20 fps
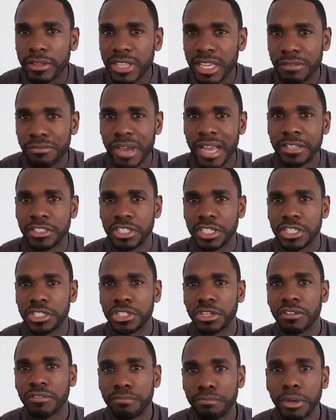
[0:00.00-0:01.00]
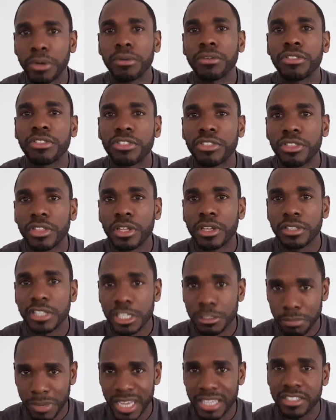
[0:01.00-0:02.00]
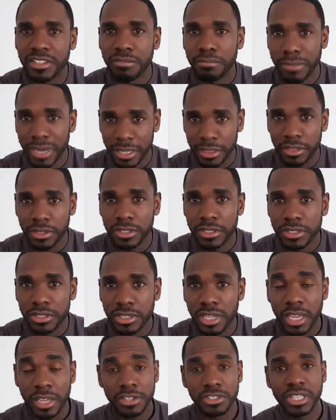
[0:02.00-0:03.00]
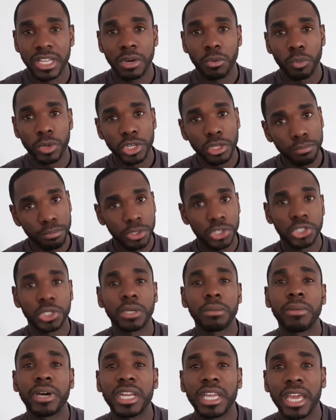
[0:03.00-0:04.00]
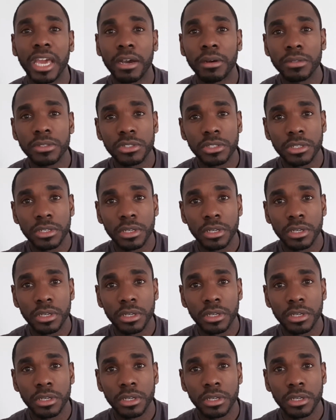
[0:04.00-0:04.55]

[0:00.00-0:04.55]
the advantage of both these passive methods is that when you put your money out,